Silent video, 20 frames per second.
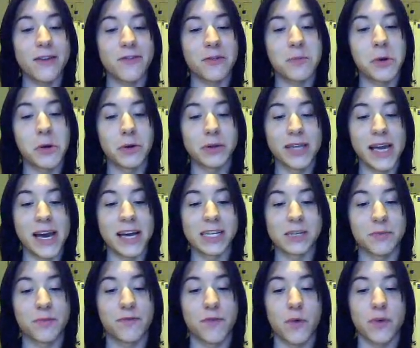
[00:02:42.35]
from old age
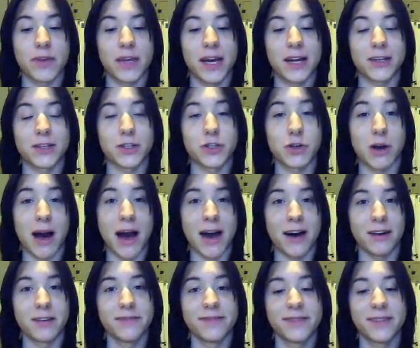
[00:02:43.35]
before the end of the
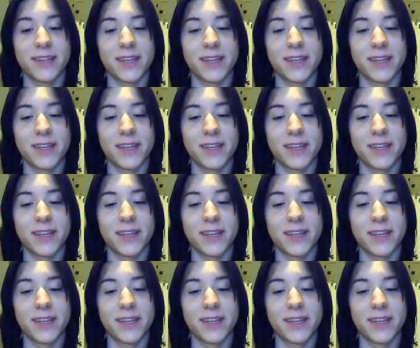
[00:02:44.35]
trial.